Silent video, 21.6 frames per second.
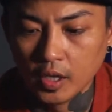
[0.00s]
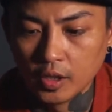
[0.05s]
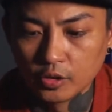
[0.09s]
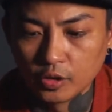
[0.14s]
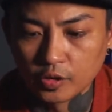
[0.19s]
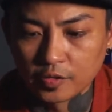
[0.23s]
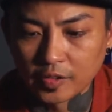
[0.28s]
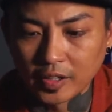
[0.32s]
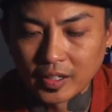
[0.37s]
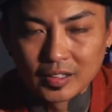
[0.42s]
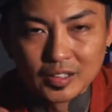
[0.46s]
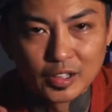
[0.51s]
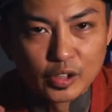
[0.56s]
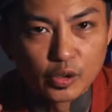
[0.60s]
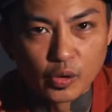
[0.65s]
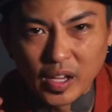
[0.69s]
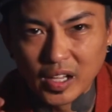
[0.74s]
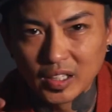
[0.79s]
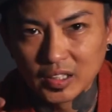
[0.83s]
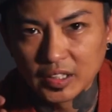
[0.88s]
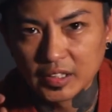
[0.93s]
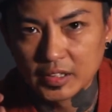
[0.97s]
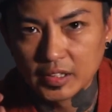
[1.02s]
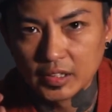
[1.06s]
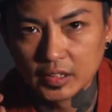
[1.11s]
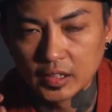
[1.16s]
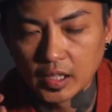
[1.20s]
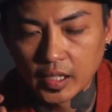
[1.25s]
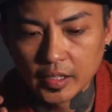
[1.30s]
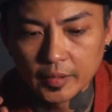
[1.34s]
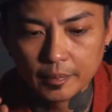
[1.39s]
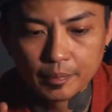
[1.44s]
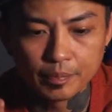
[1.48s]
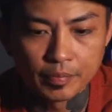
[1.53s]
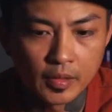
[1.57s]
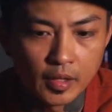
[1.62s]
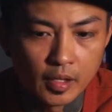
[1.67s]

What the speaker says: there's like a little LED light.